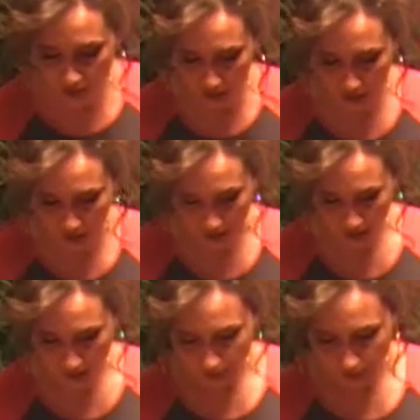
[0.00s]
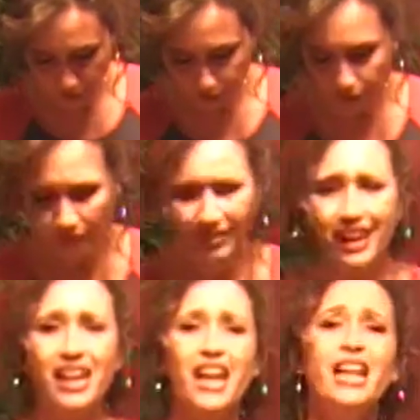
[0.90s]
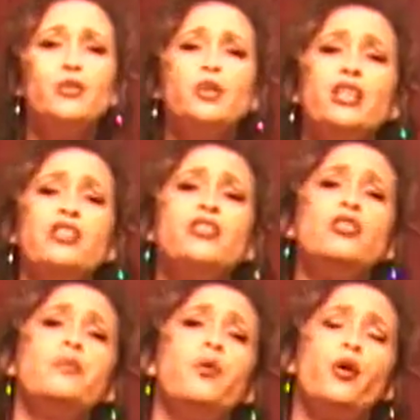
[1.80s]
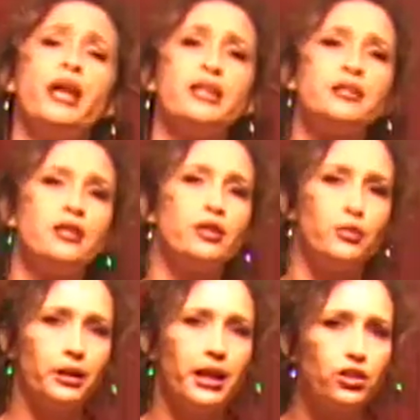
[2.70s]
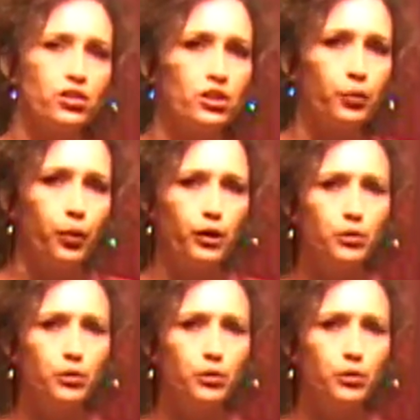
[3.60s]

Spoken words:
thing is when you get to the point in your relationship where you